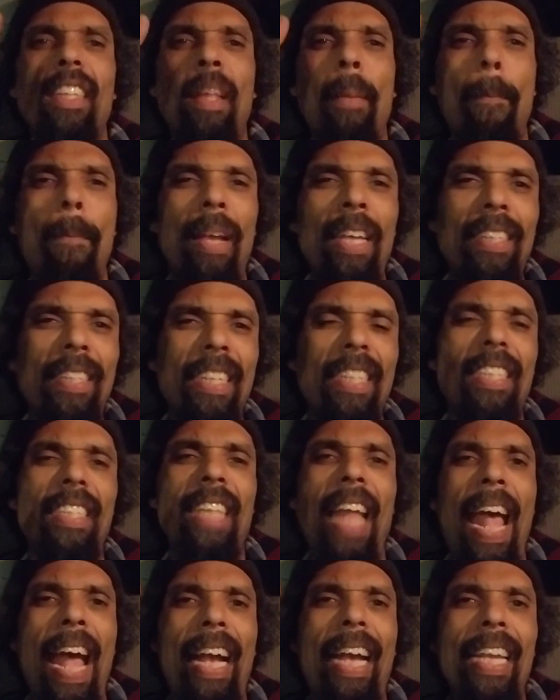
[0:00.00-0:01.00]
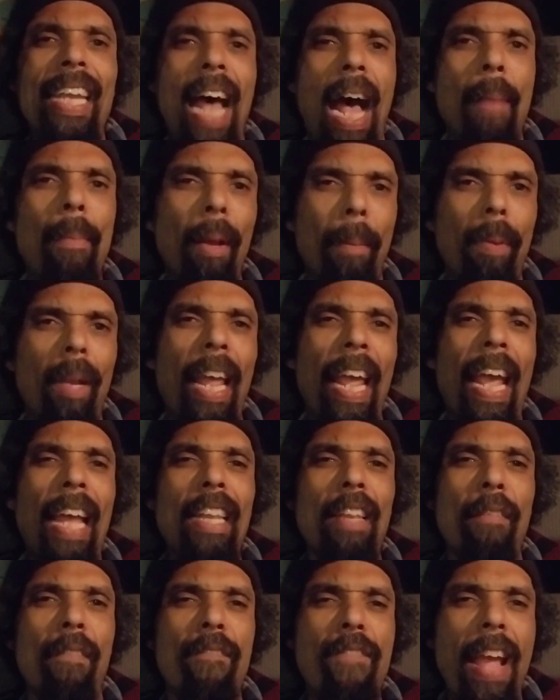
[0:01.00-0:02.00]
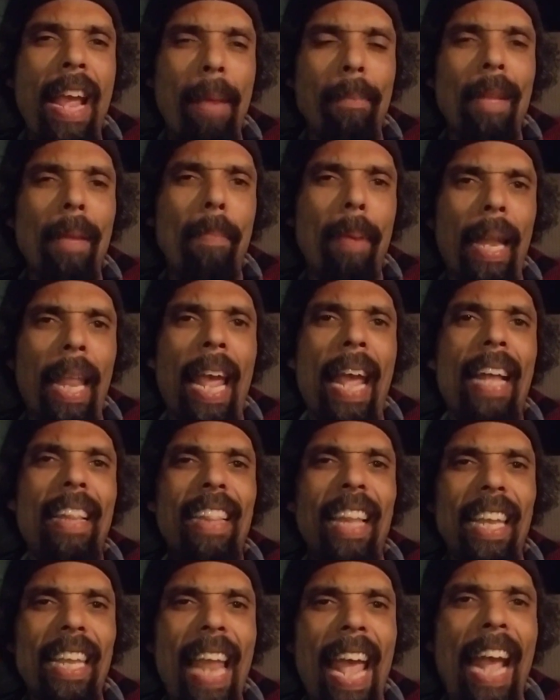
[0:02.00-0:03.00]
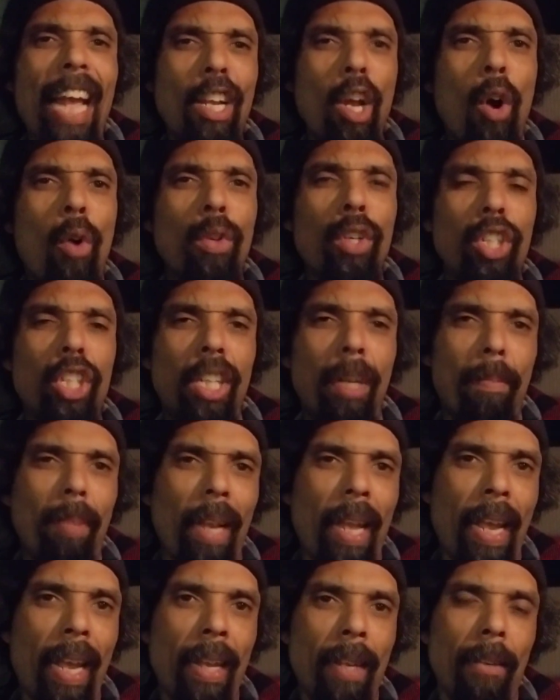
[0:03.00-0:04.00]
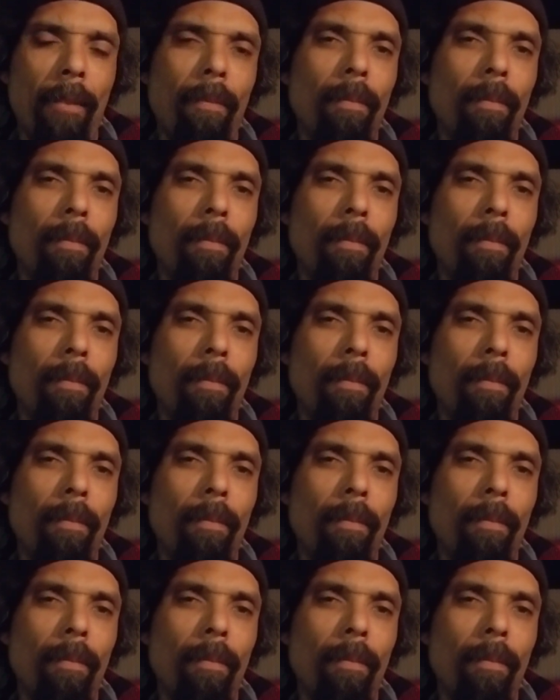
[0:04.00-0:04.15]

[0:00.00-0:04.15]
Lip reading: the business, the economic plan, the family plan, the land ownership plan.